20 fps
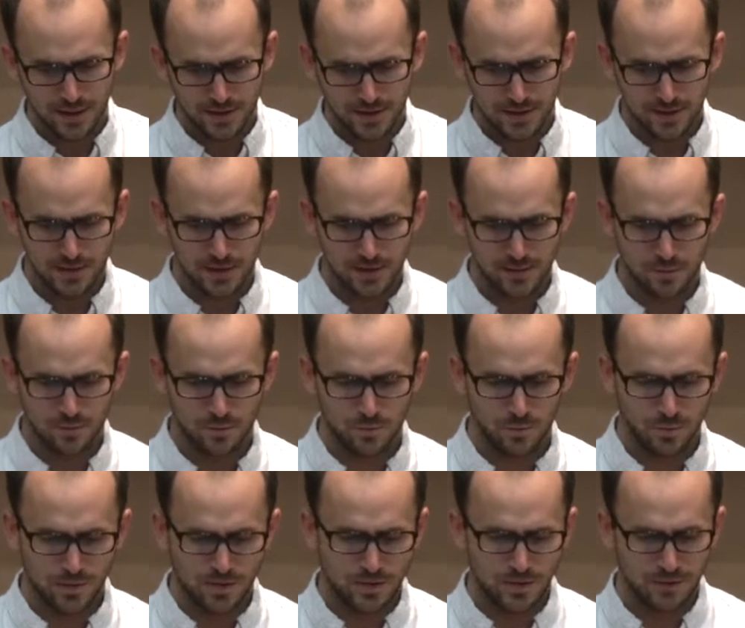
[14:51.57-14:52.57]
so that
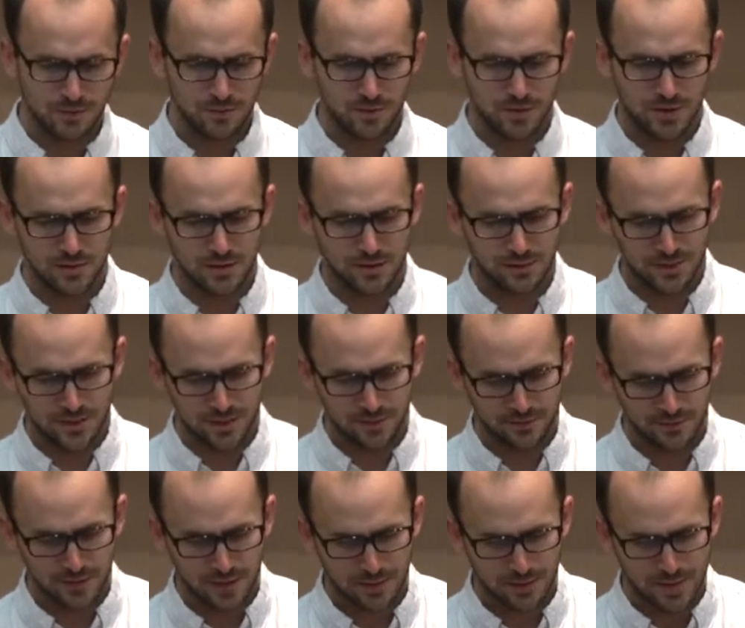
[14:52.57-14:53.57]
we do everything
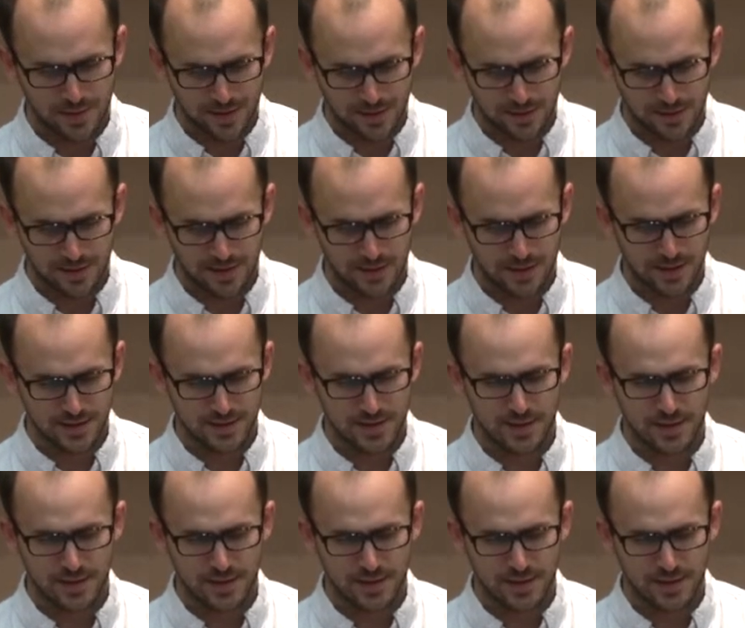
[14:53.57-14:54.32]
from the command line on Linux.